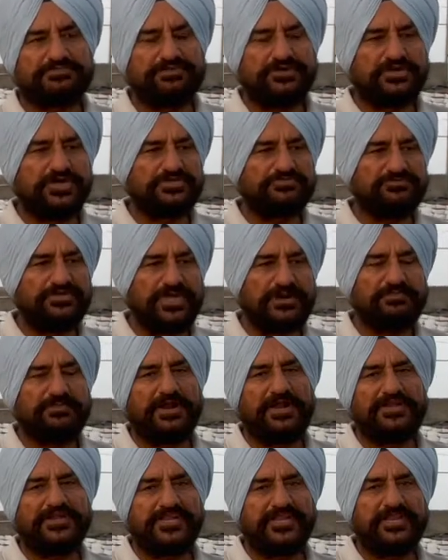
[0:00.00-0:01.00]
because we are
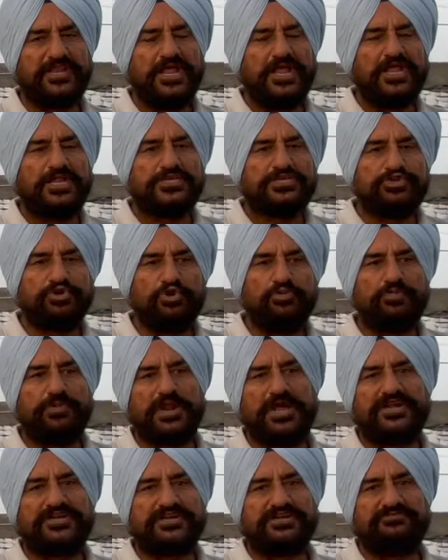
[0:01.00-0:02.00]
planting two
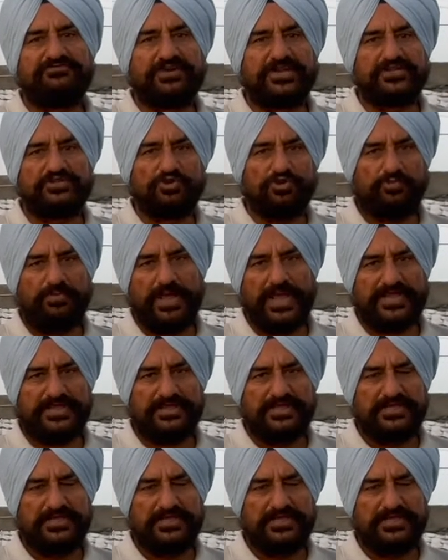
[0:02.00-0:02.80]
plant in one grow bag.